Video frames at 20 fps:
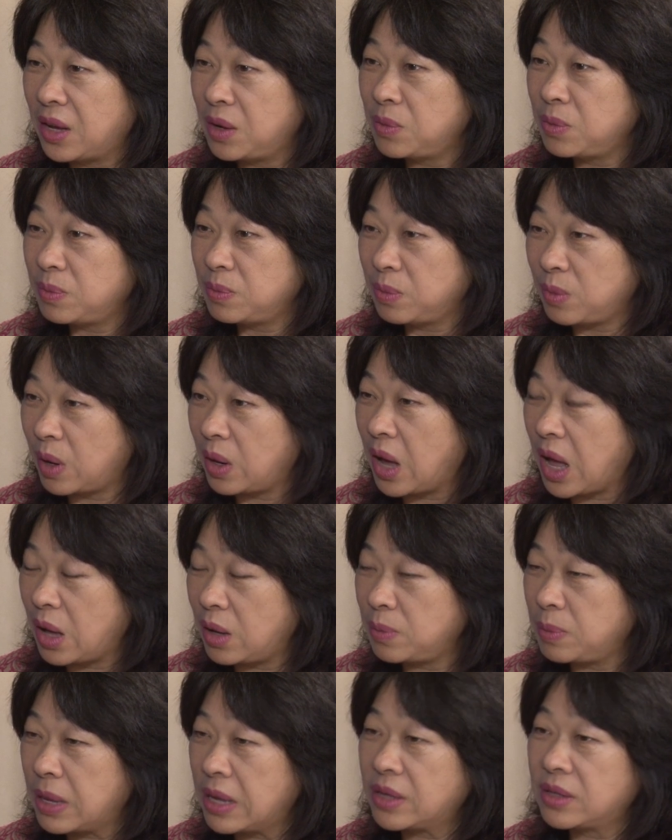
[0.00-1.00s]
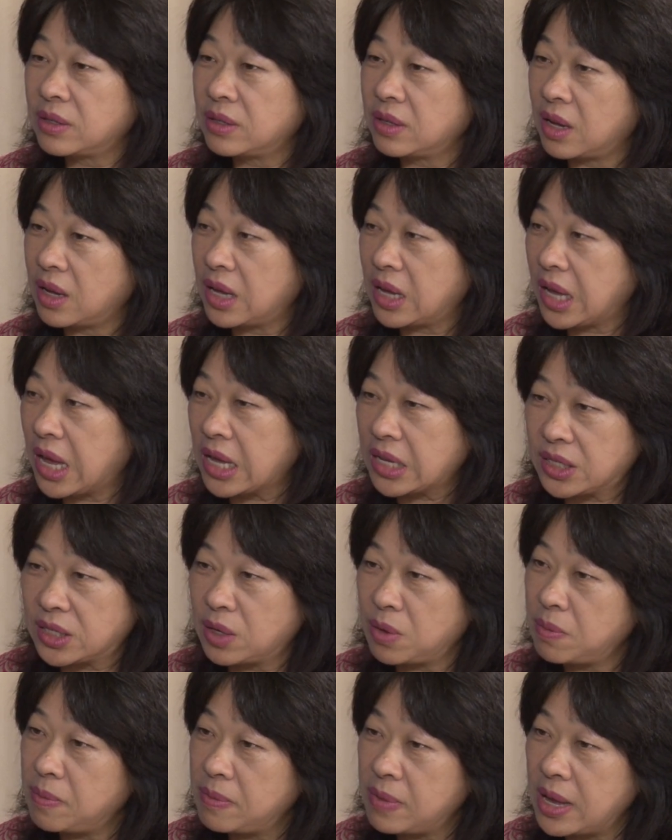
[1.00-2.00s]
And how about
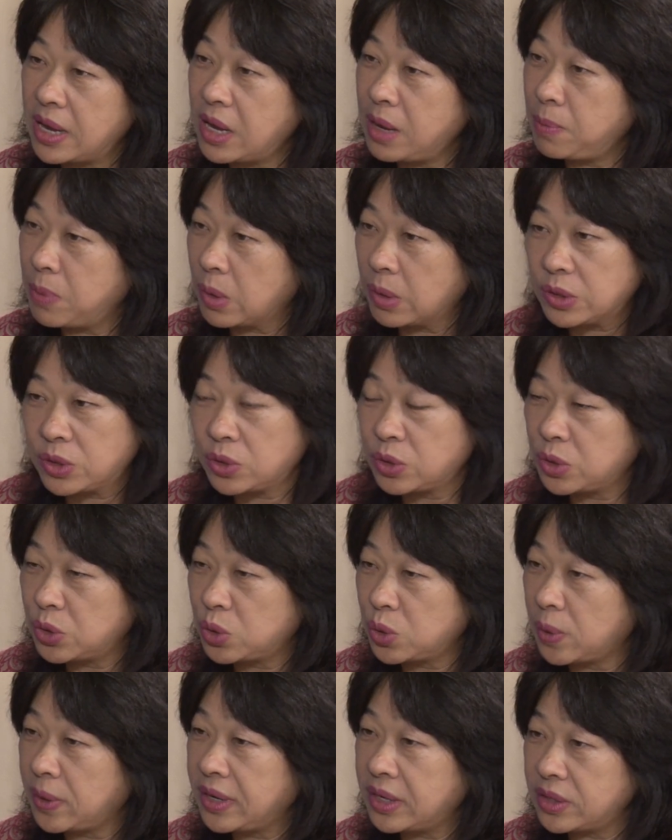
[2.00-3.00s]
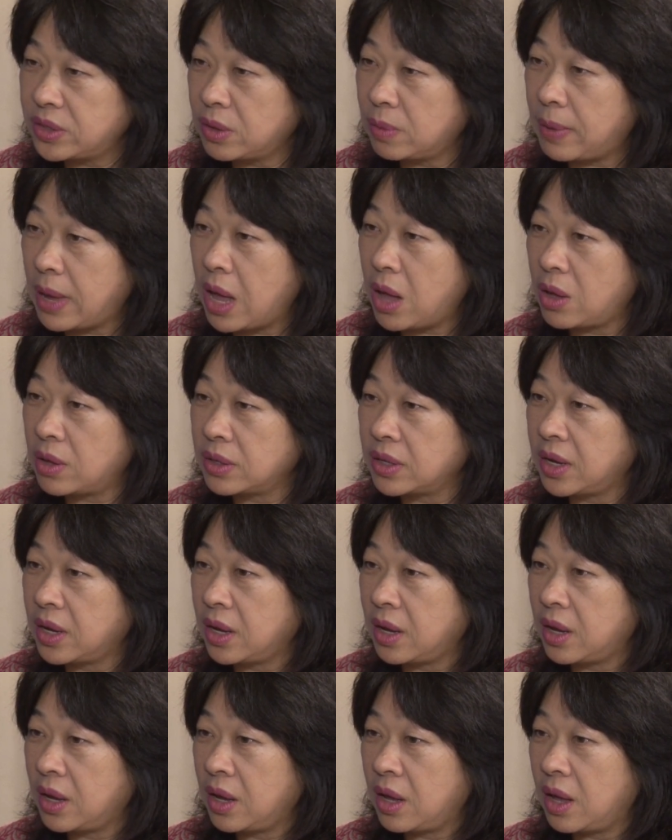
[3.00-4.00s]
any personal stories about
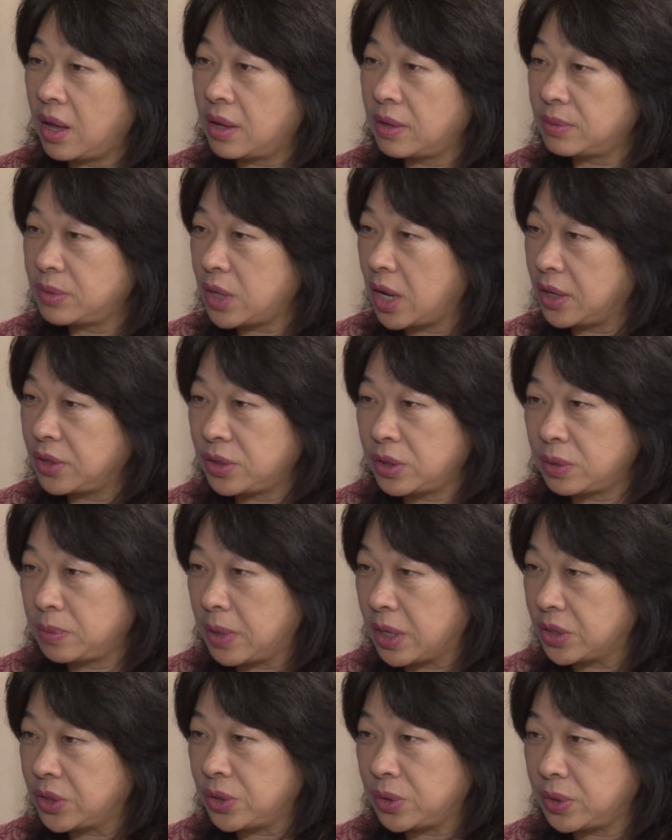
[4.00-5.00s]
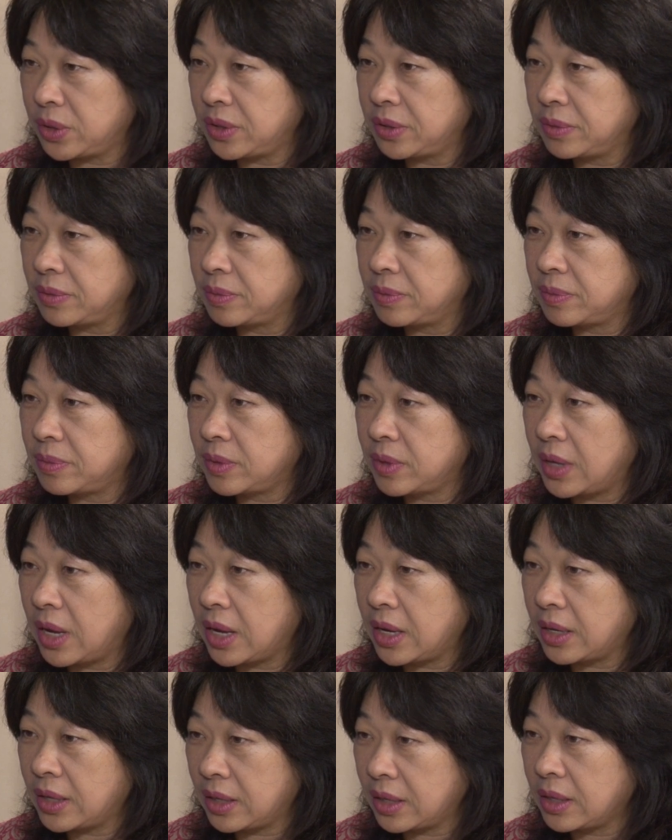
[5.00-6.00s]
Dr. Pasteur
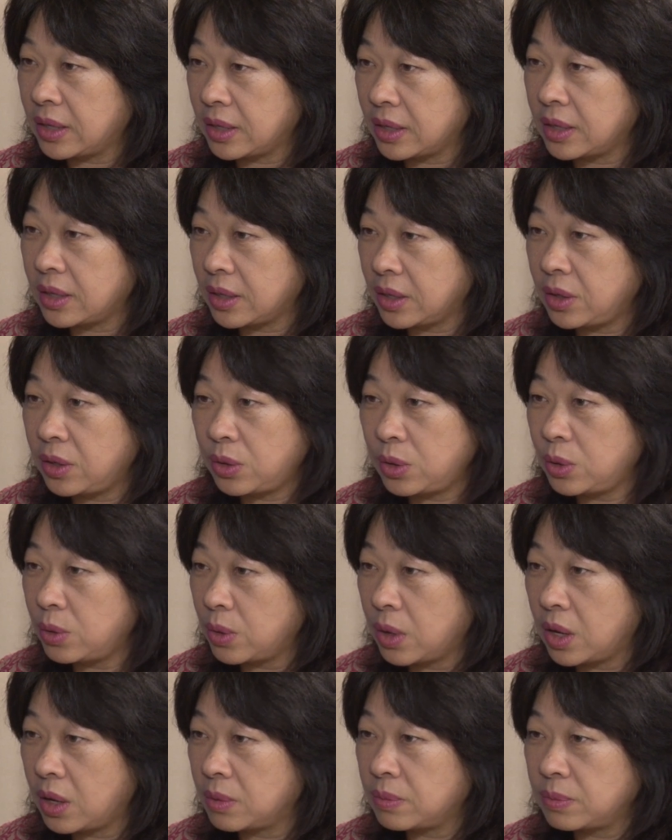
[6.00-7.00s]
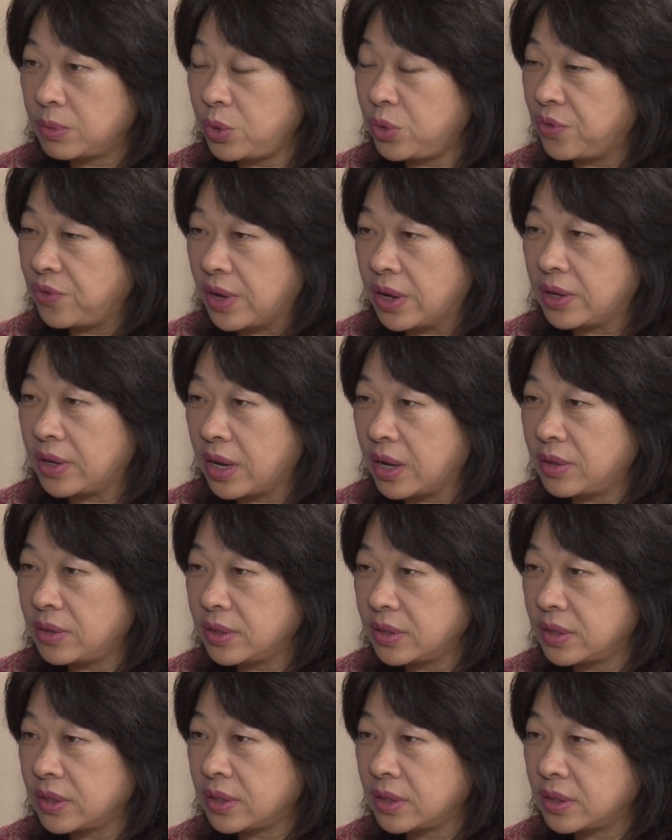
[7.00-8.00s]
that you found
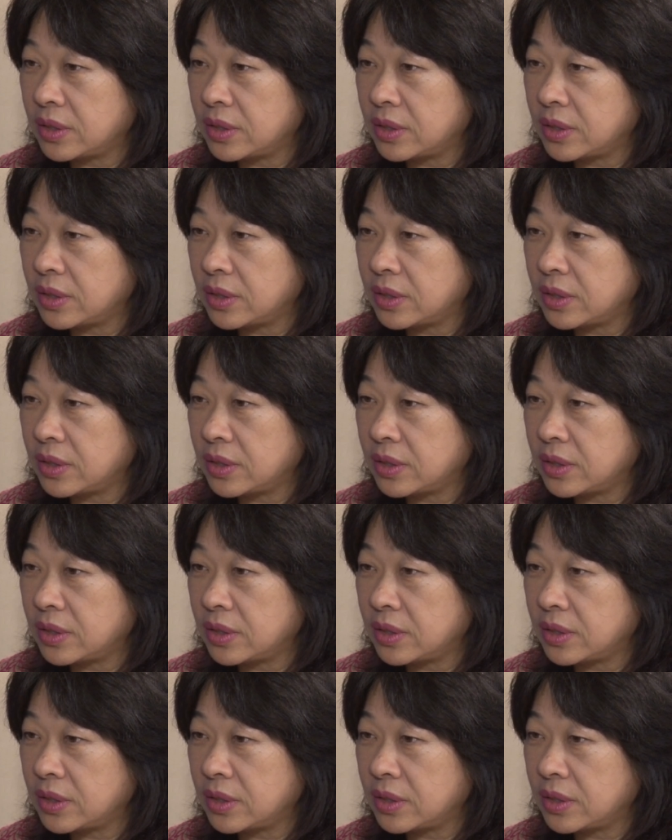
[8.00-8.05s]
out?